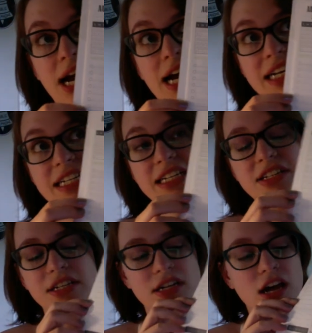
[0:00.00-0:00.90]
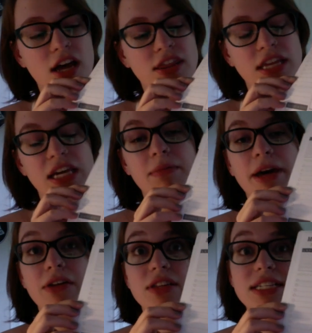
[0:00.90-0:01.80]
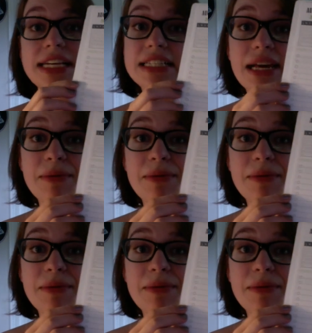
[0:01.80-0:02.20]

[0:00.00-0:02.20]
I tend to not think about this has to